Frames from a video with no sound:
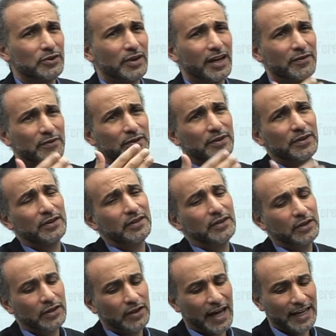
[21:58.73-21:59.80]
you have uh,
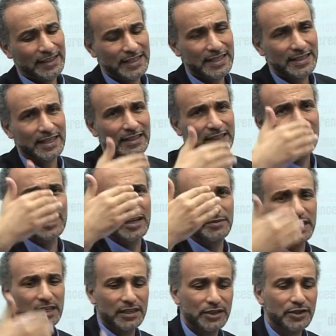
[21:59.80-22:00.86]
uh, hadith that is
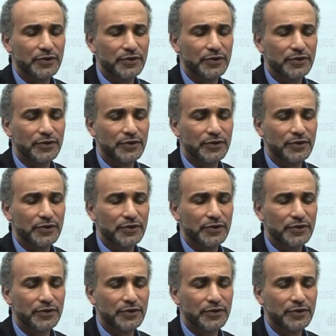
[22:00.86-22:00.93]
coming in